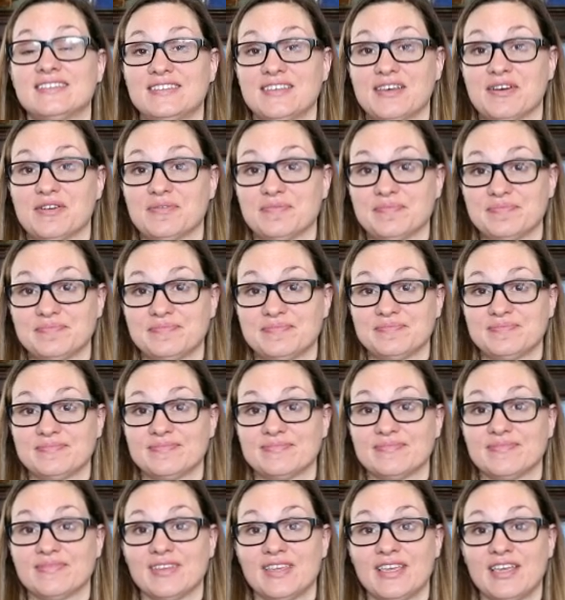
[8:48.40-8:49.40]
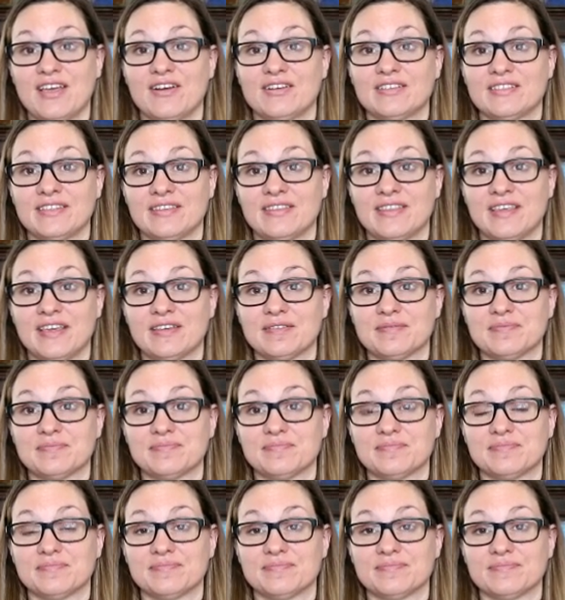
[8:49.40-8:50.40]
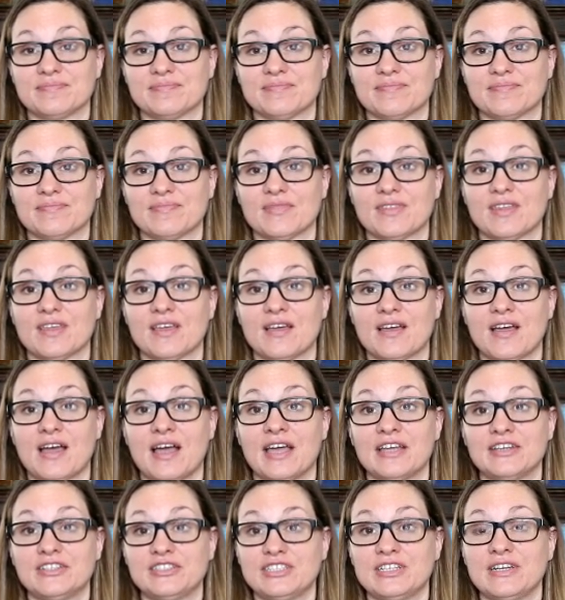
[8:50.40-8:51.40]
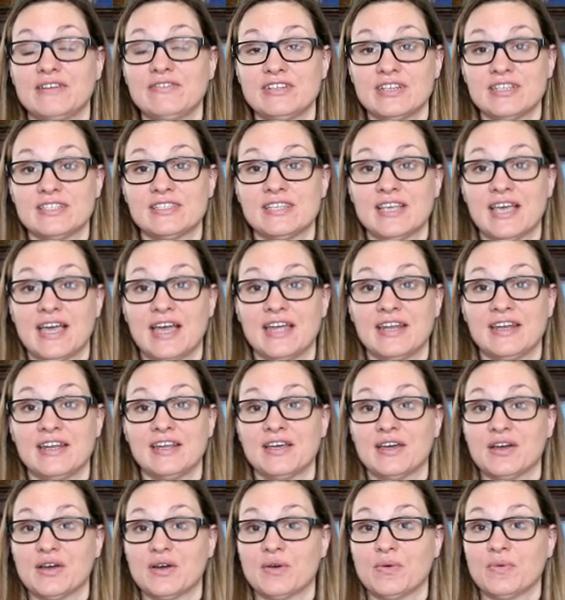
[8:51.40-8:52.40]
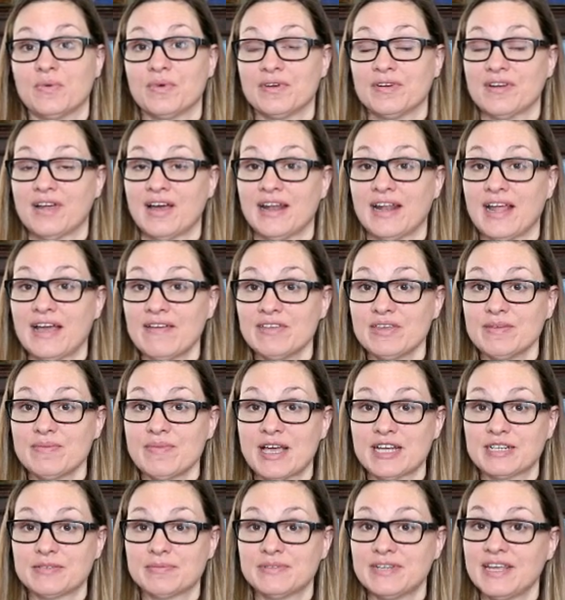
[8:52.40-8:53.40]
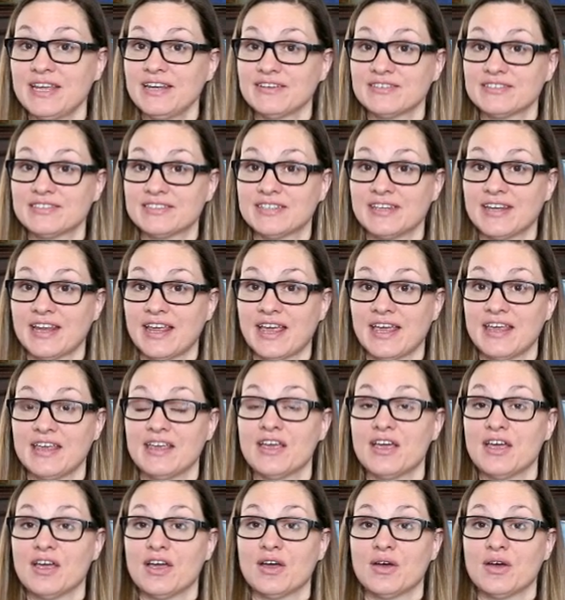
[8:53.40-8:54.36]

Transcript: So here's the thing. I should have just said, we're not having mashed potatoes today.